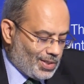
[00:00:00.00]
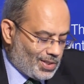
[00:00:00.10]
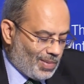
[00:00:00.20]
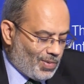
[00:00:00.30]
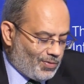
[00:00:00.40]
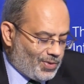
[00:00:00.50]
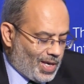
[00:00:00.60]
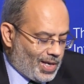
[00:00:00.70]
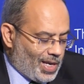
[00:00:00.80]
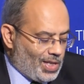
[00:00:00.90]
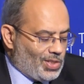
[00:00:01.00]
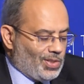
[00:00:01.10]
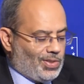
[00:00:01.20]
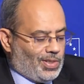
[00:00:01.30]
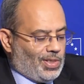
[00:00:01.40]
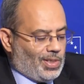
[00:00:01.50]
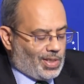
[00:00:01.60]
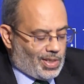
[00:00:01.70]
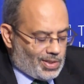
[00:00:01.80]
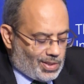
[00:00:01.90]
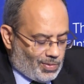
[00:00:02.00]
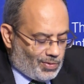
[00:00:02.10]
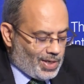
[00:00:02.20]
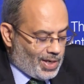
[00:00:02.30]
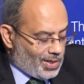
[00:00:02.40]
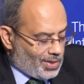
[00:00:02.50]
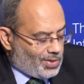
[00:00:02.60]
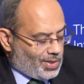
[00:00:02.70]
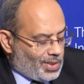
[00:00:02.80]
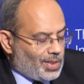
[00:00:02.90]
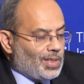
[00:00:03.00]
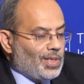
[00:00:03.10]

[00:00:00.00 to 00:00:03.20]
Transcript: some of their agency and some of their energy